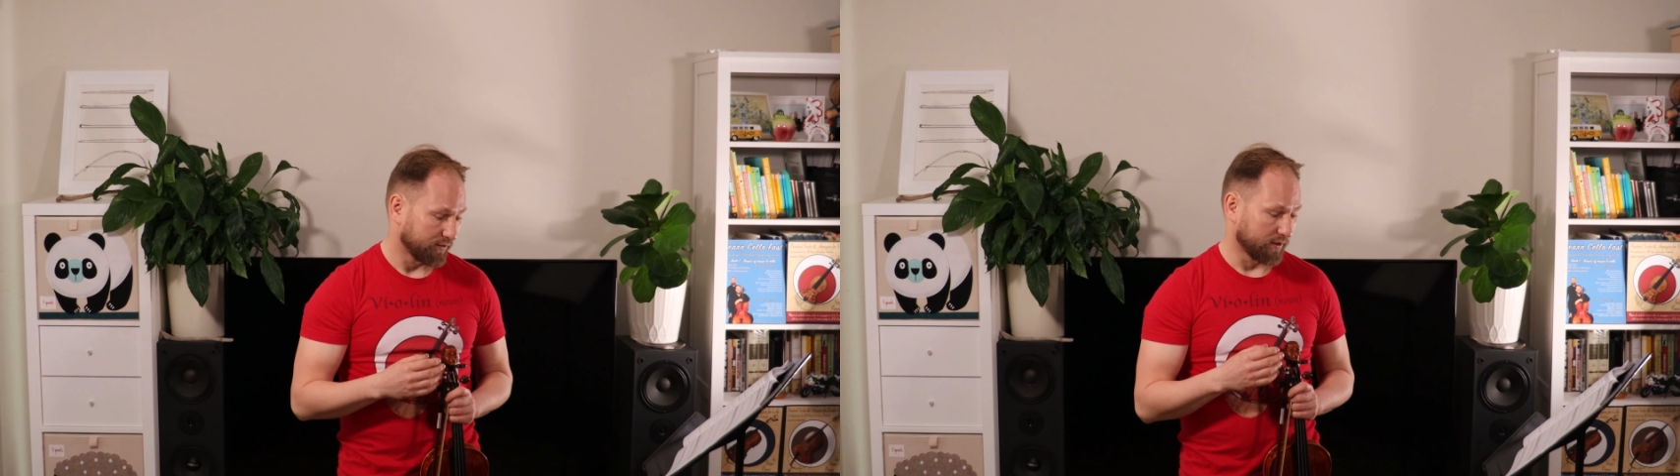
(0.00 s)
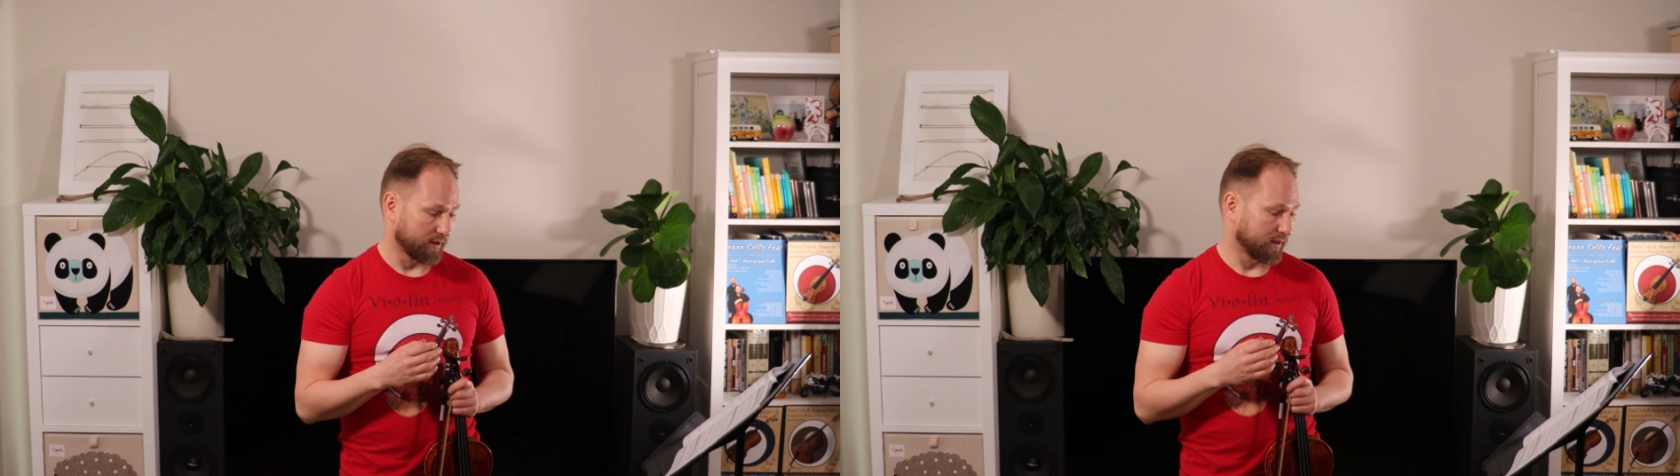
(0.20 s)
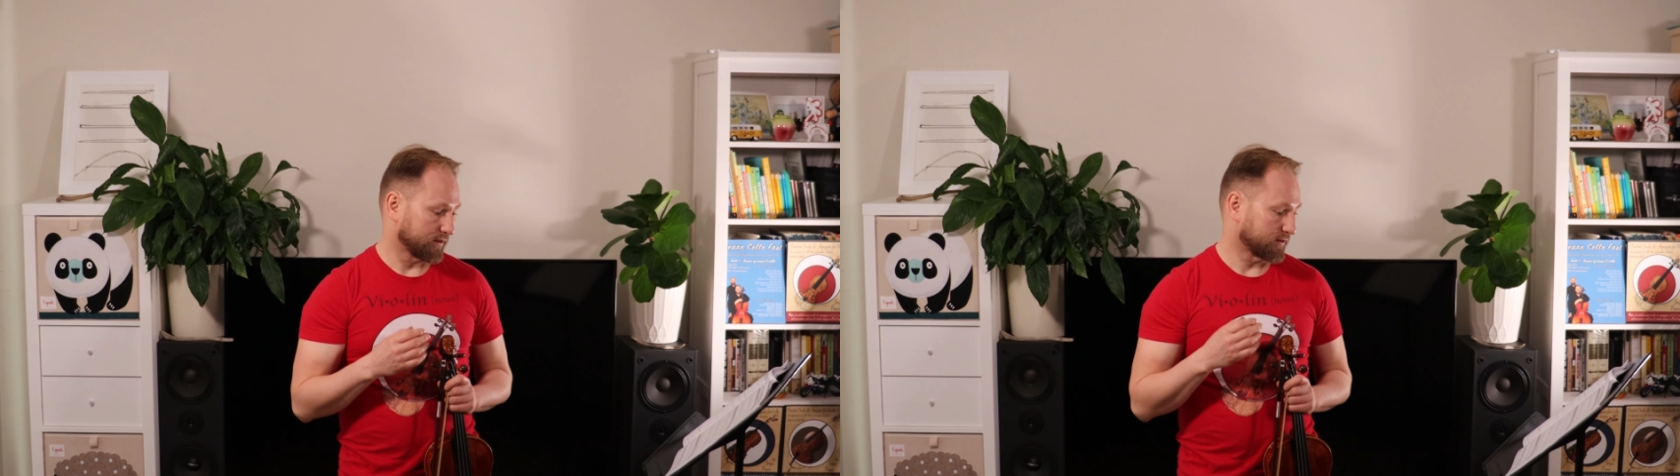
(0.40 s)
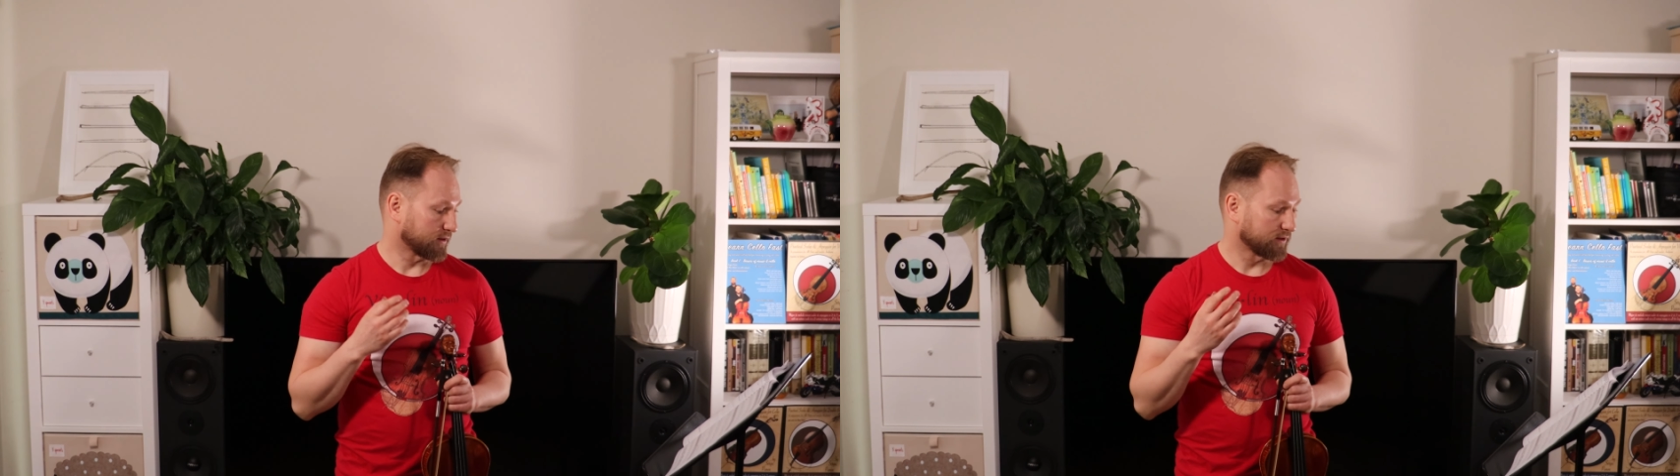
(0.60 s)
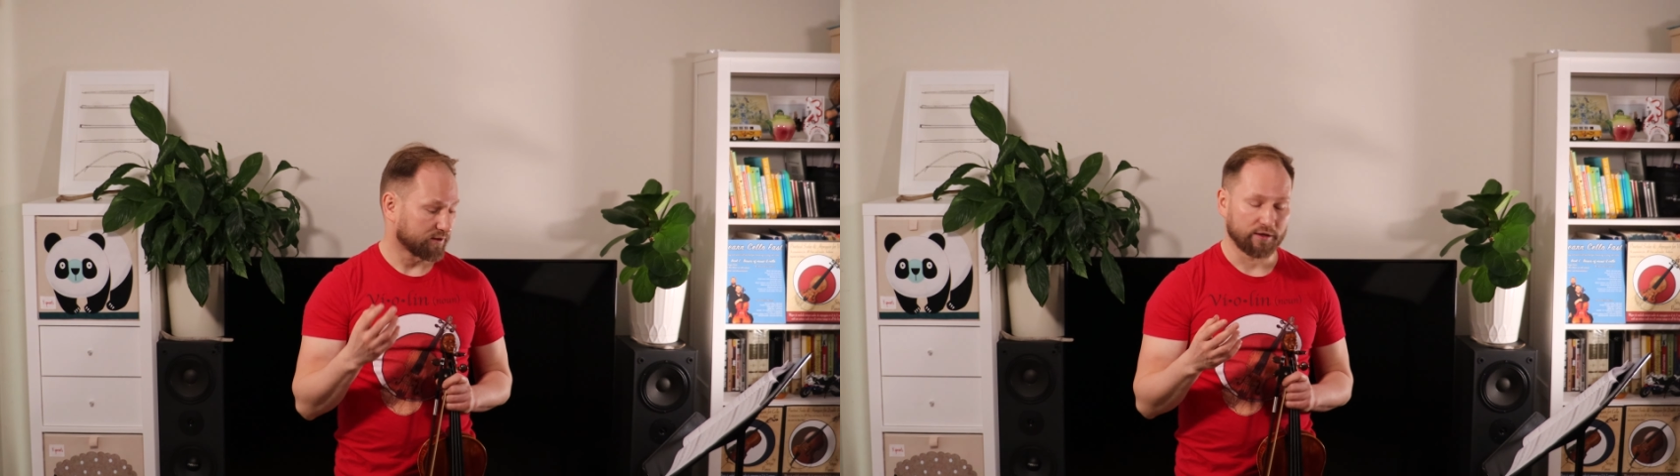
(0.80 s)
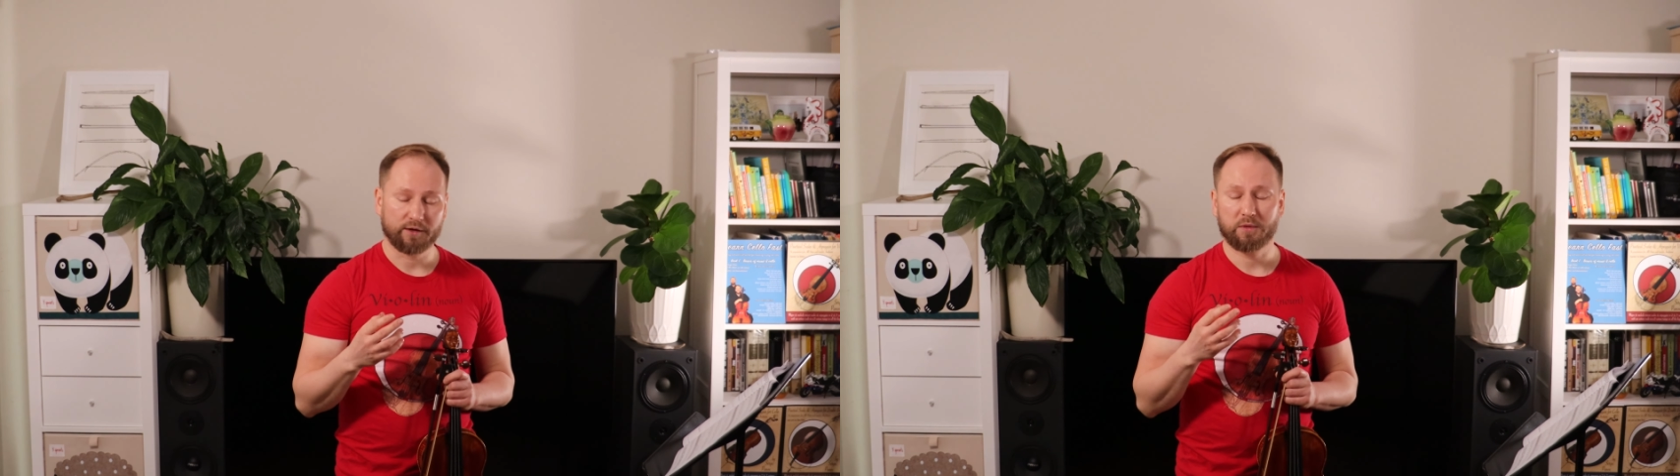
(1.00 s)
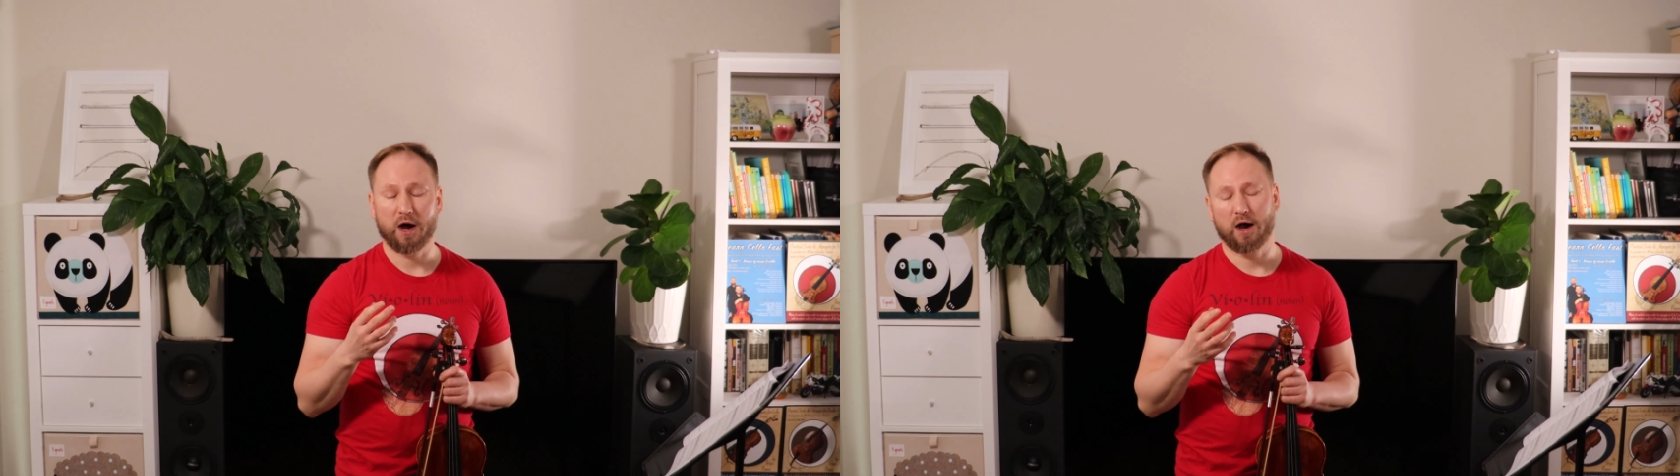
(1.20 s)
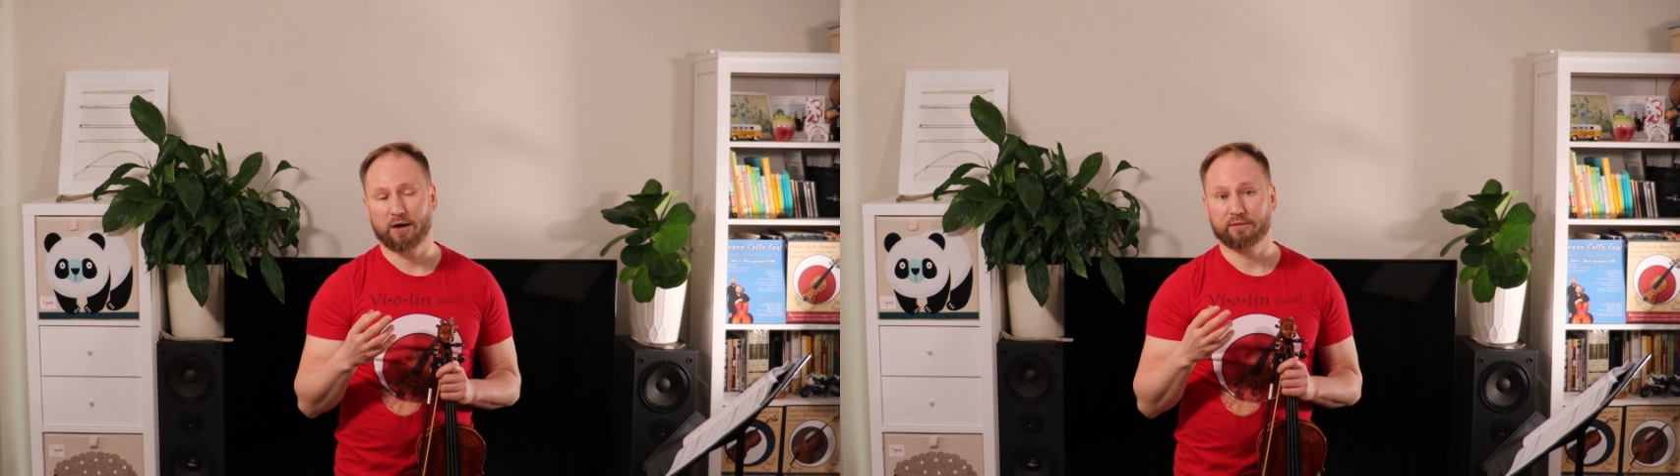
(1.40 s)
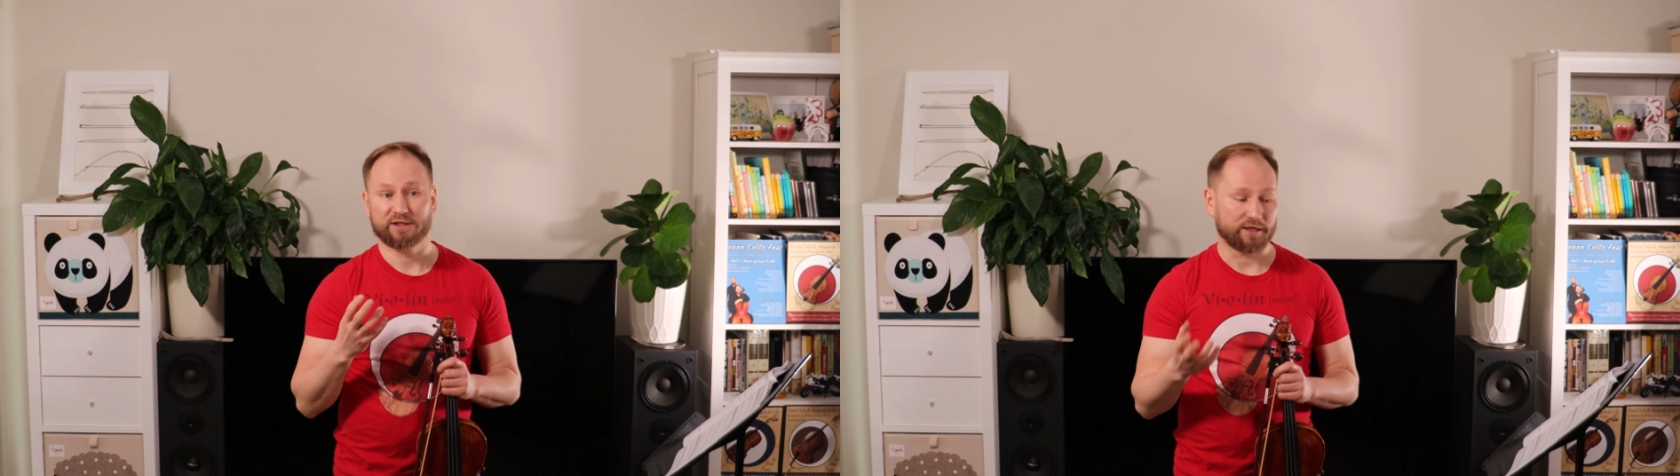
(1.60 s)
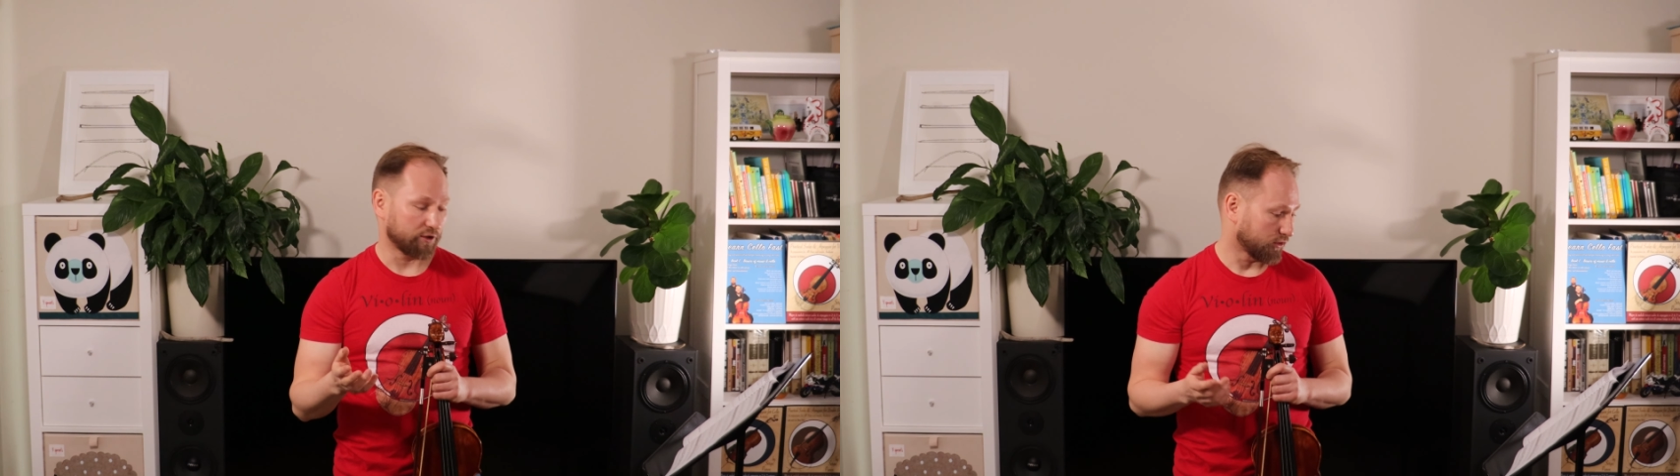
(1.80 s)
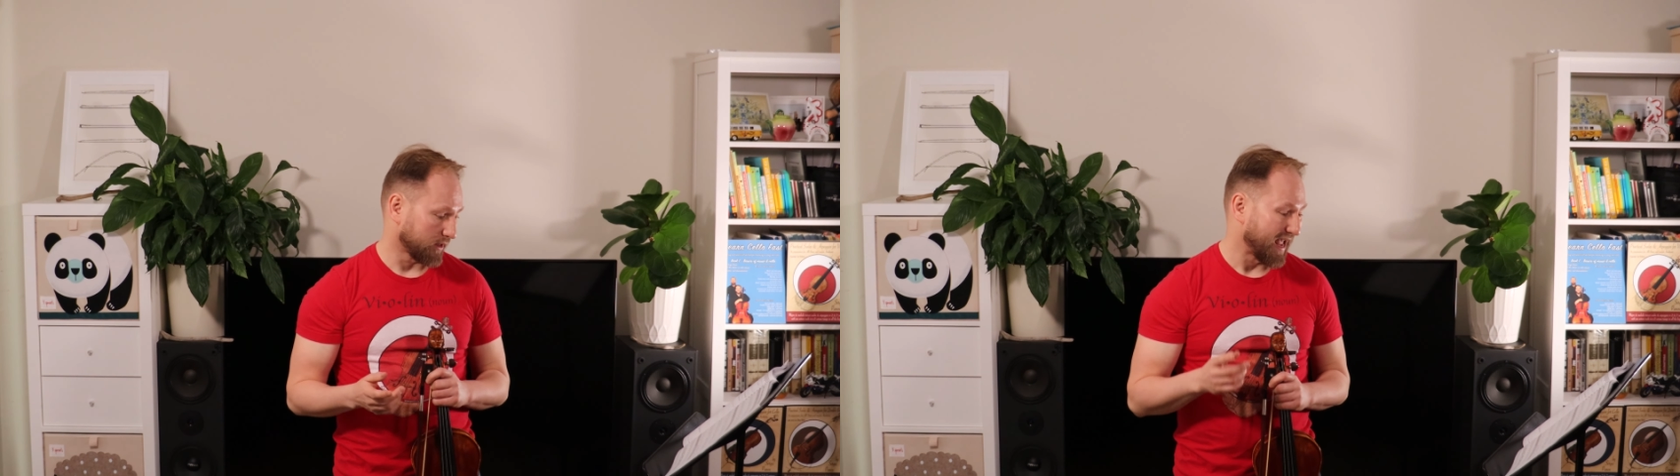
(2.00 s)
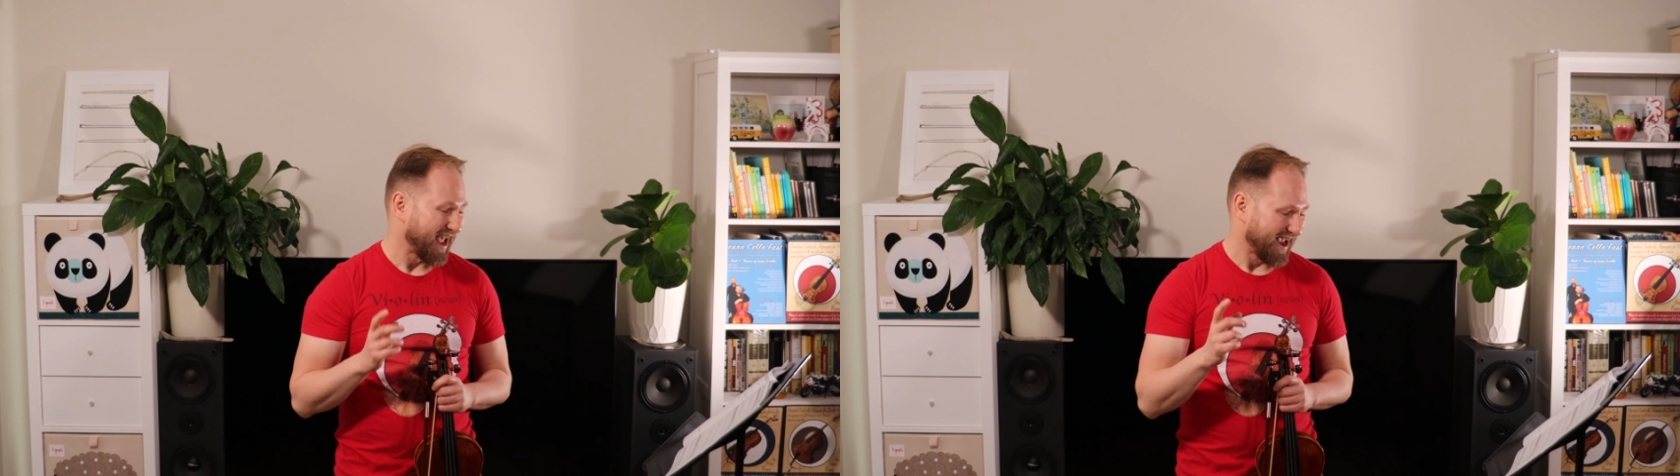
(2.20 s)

There is some D string,